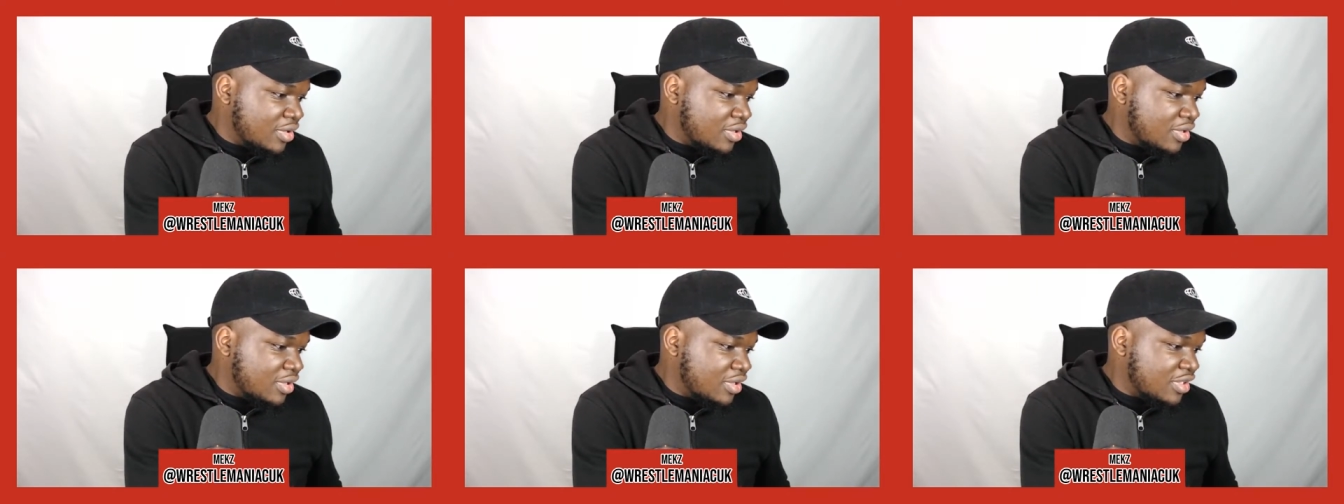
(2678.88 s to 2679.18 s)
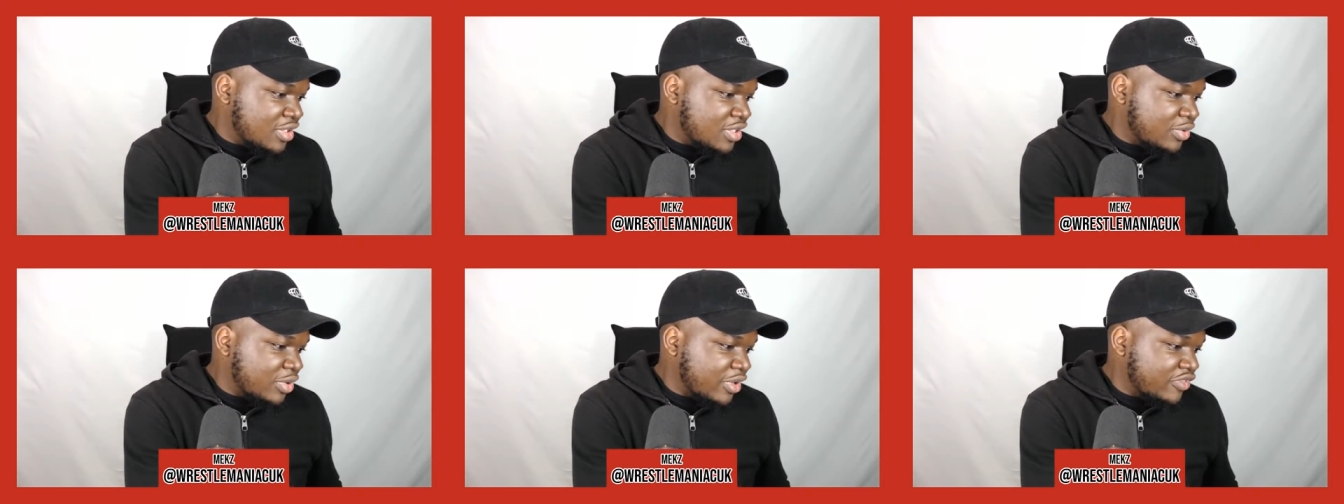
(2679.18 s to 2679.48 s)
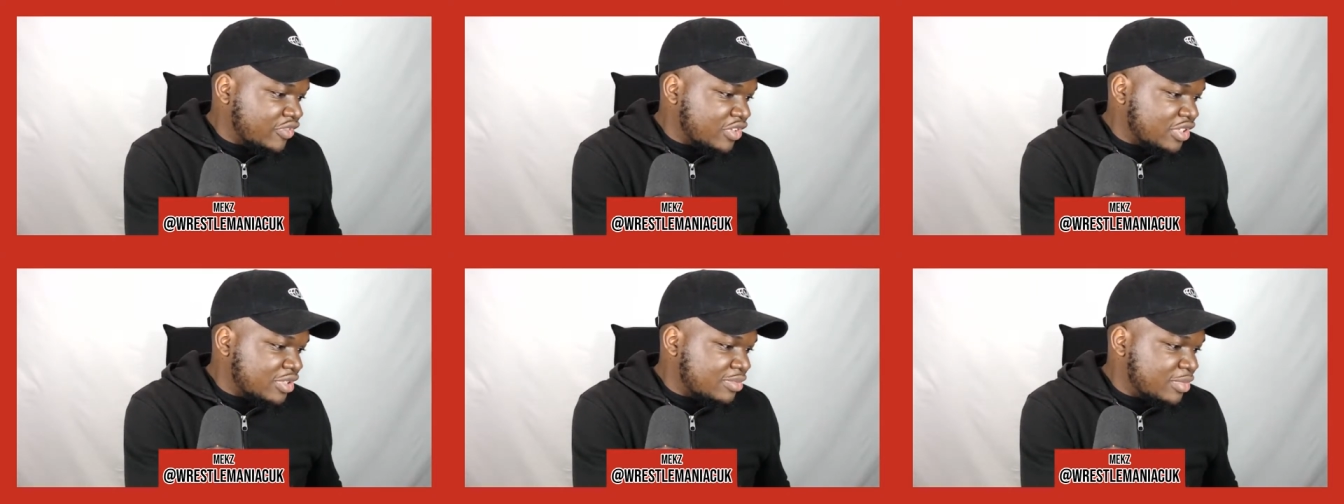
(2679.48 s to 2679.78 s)
So I've
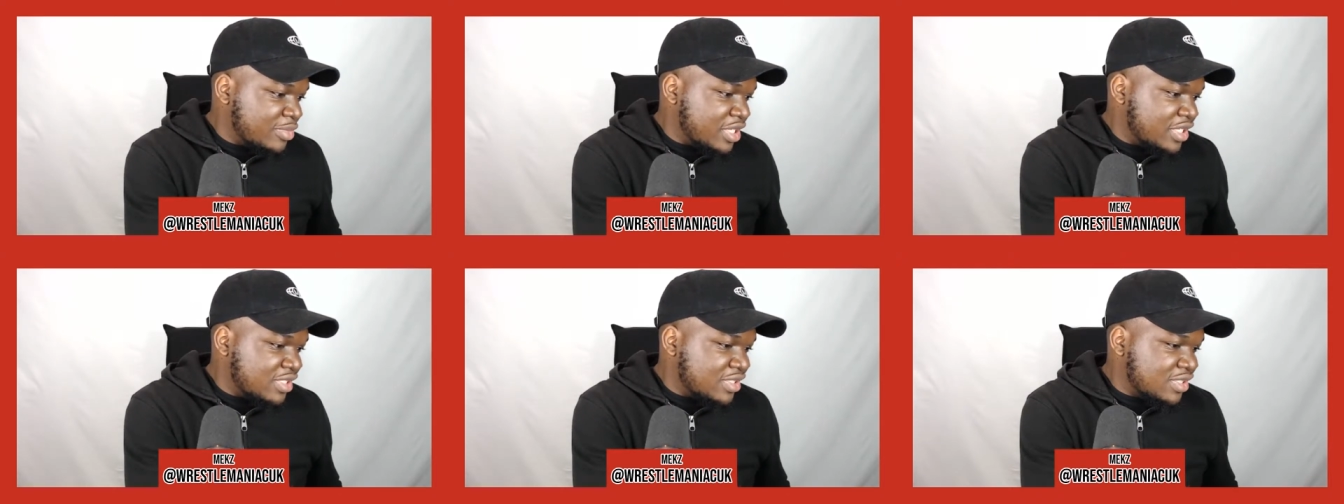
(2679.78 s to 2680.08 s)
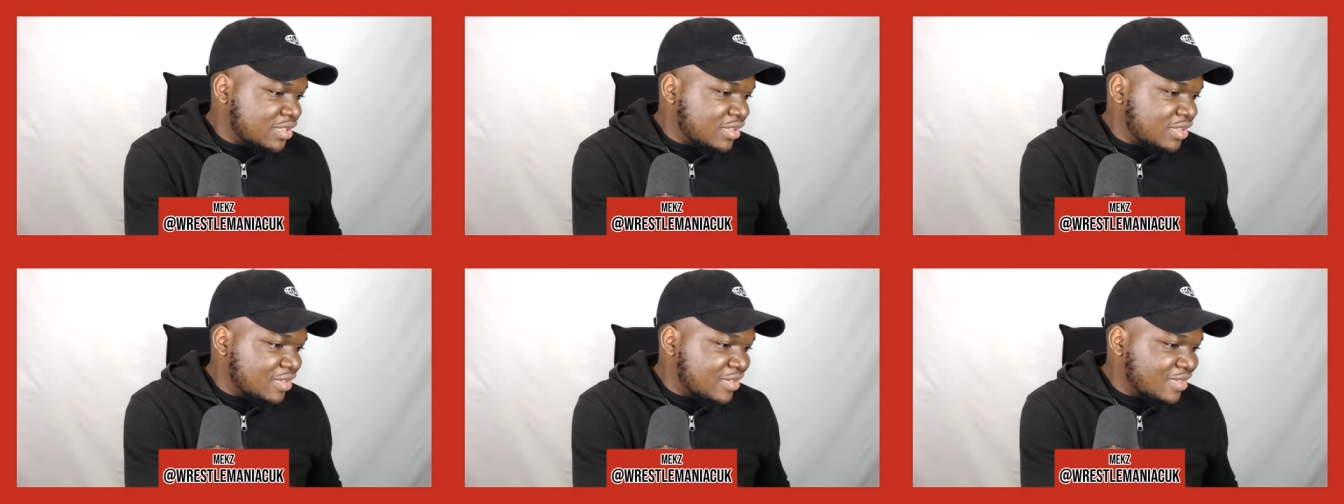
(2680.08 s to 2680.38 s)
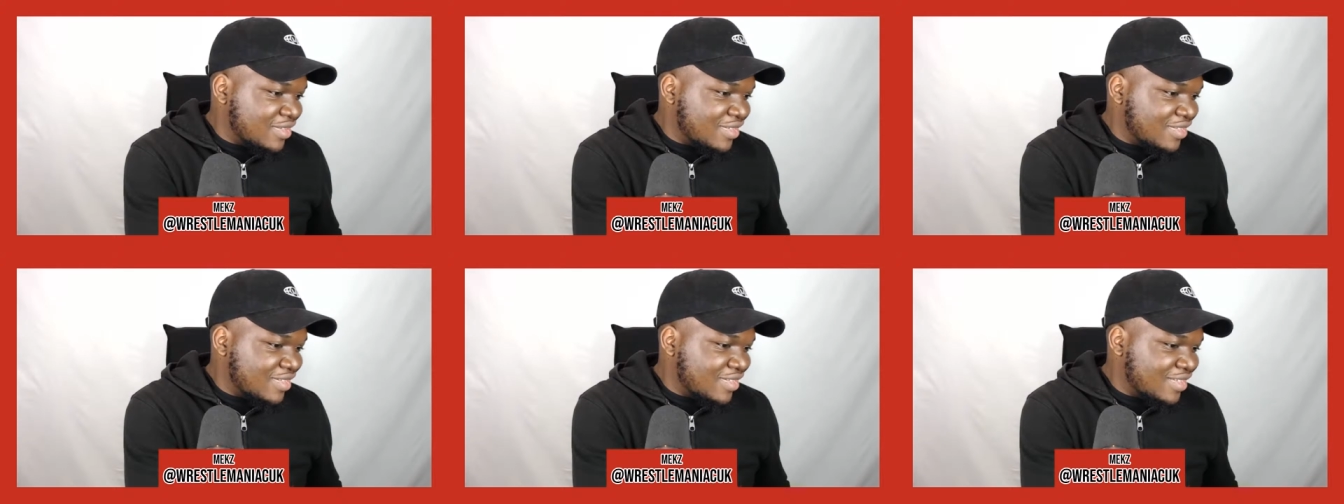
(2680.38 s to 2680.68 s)
just missed
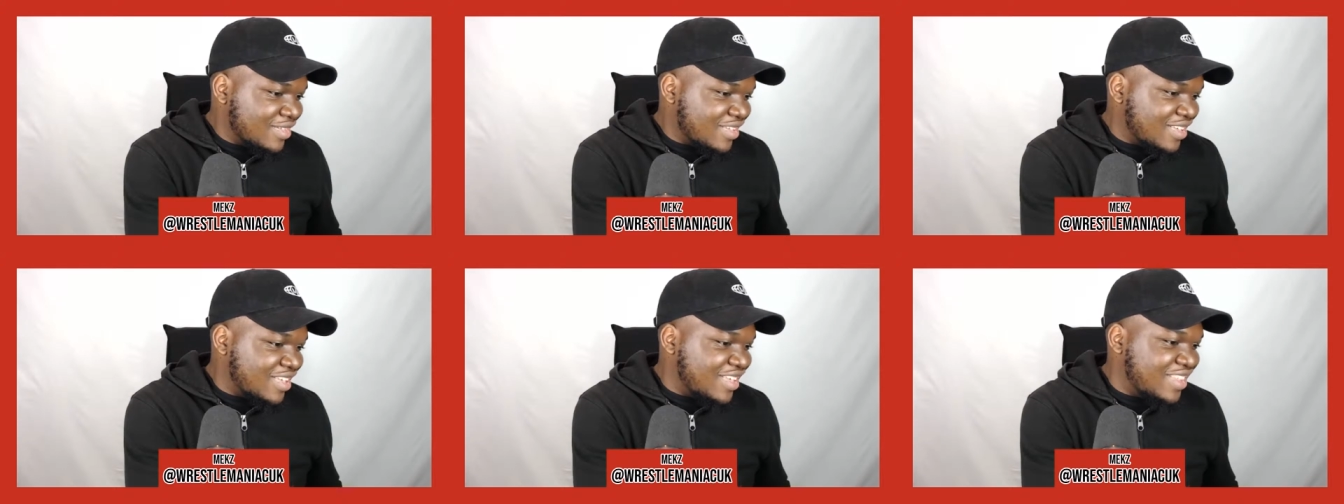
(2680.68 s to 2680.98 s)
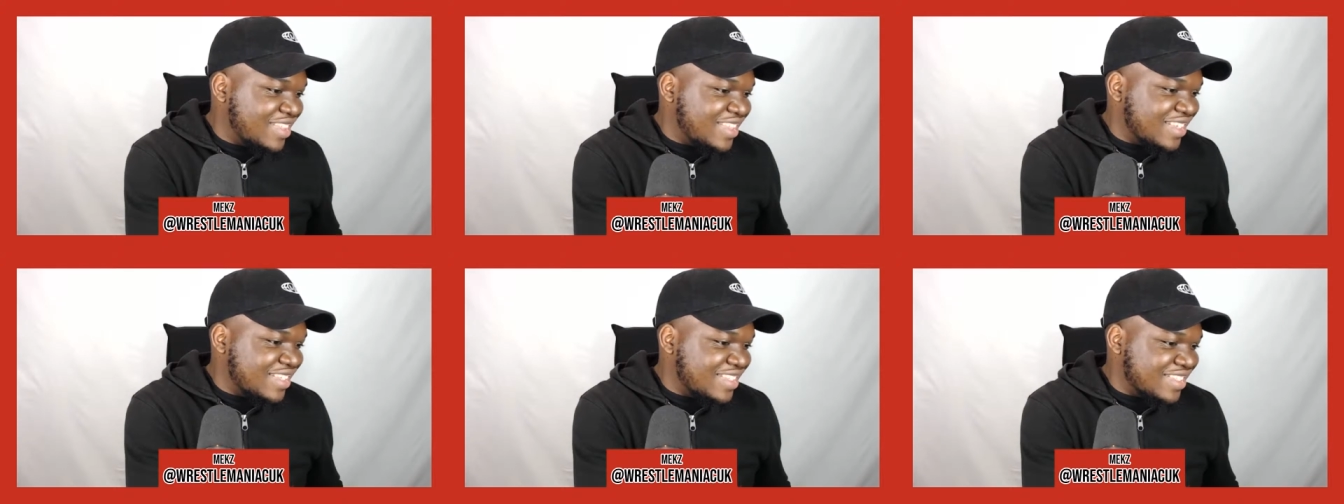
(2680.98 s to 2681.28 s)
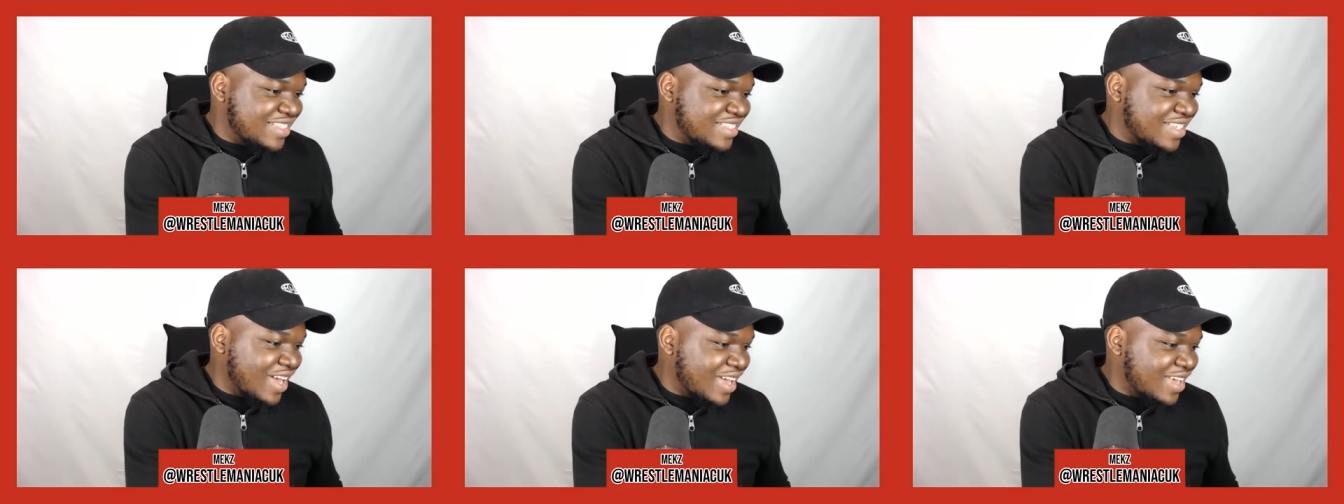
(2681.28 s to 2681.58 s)
this
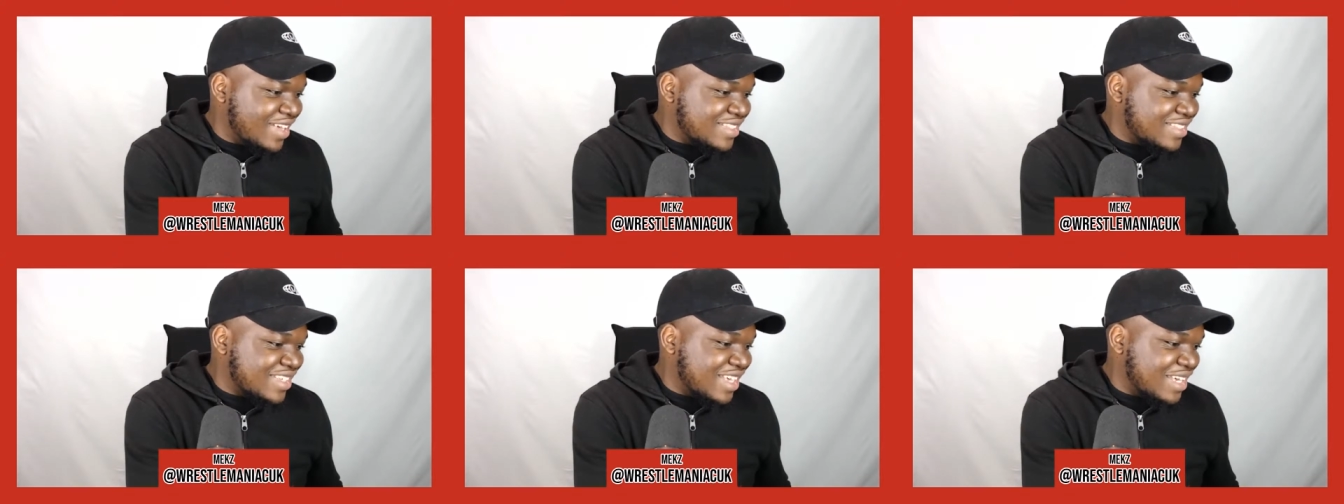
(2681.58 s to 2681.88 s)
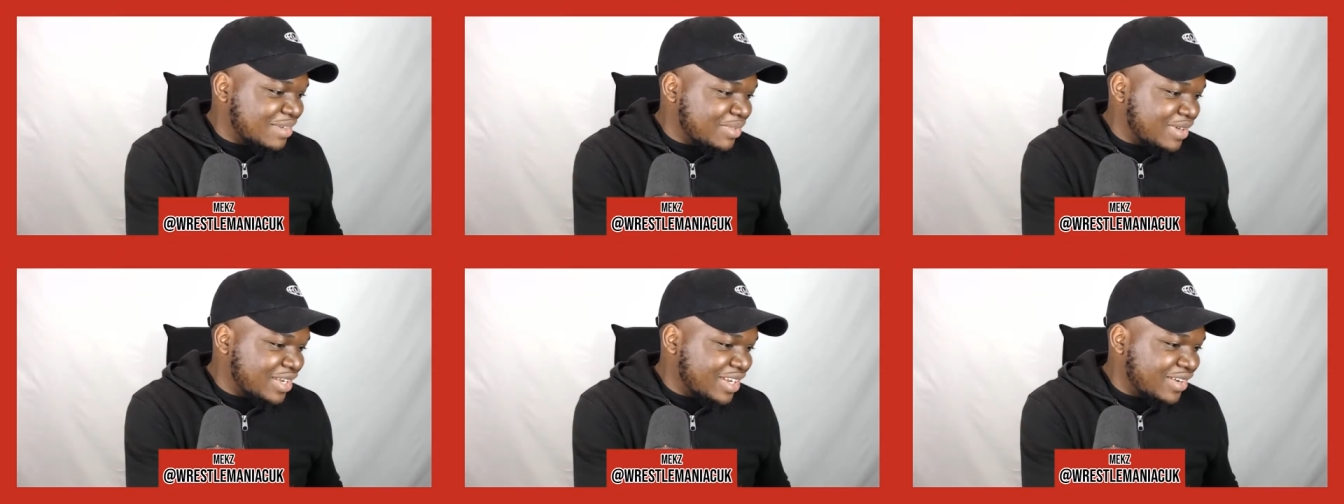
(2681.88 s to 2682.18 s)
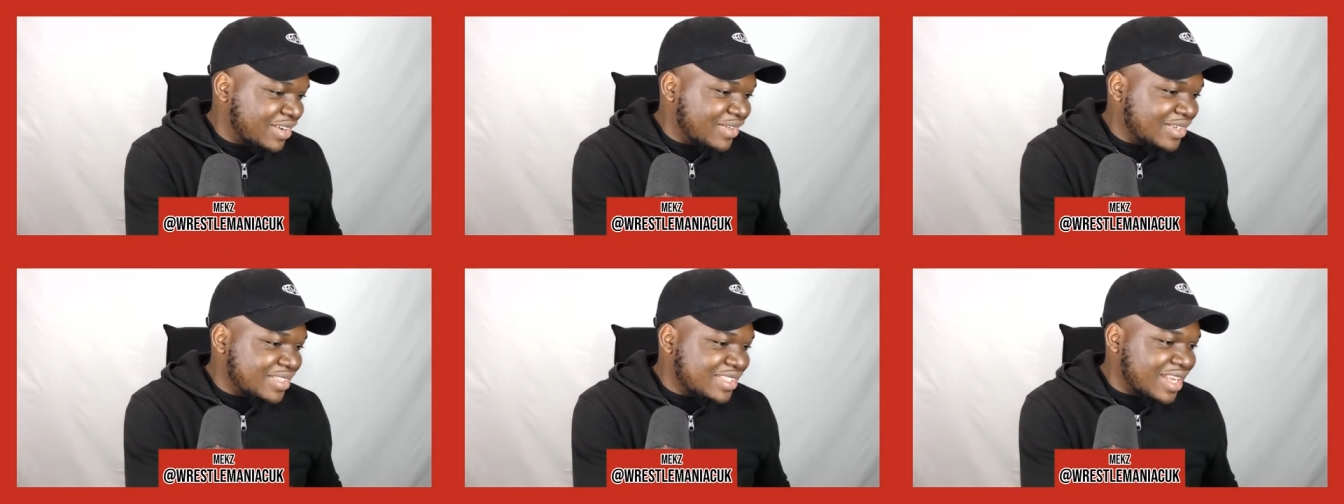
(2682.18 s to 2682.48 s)
entire segment, it
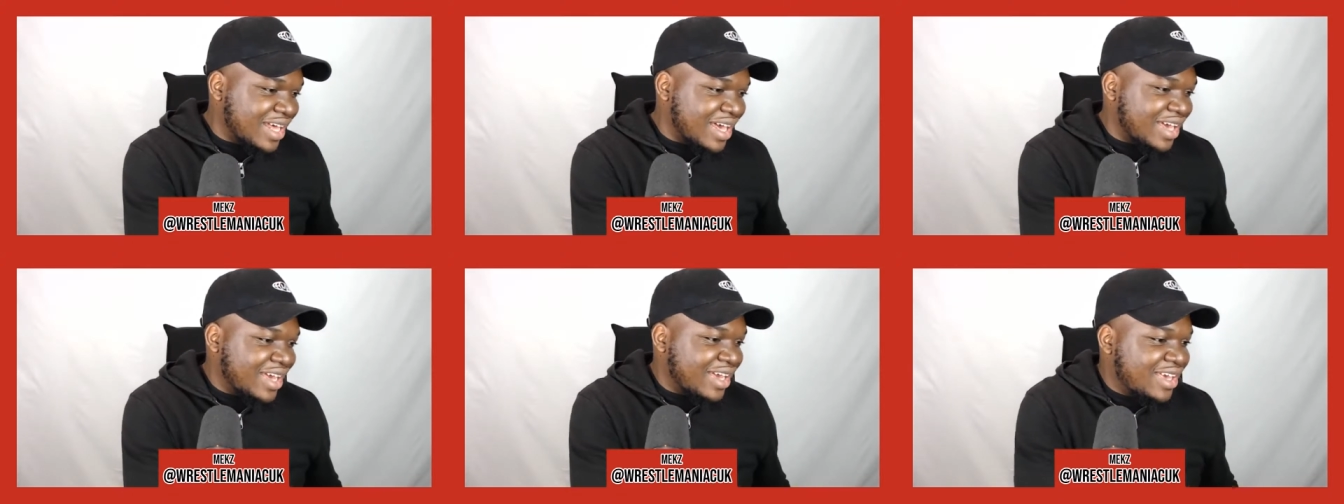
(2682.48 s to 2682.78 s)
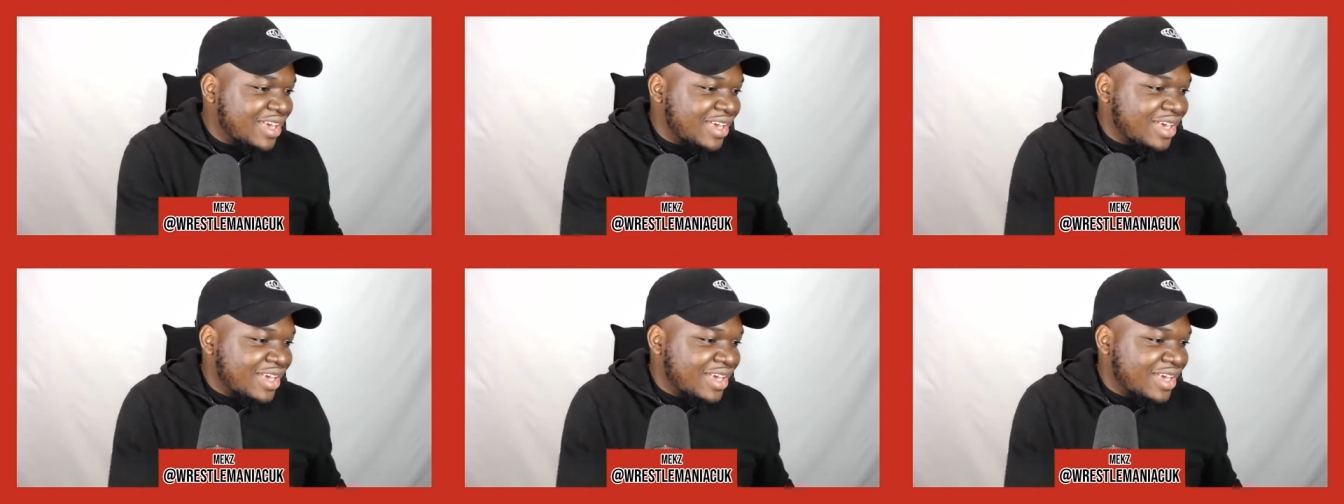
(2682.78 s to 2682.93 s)
looks like,